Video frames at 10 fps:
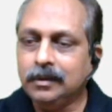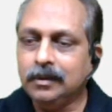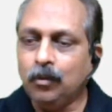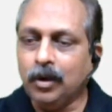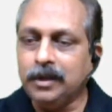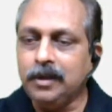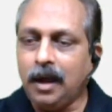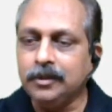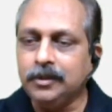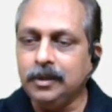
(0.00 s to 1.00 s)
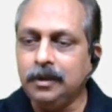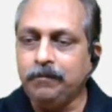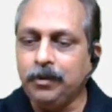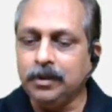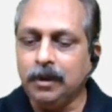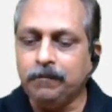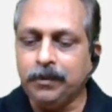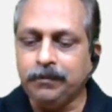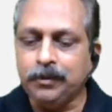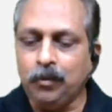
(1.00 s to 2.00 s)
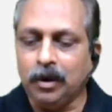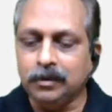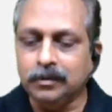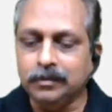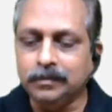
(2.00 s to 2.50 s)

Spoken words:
What is the answer for the fifth one?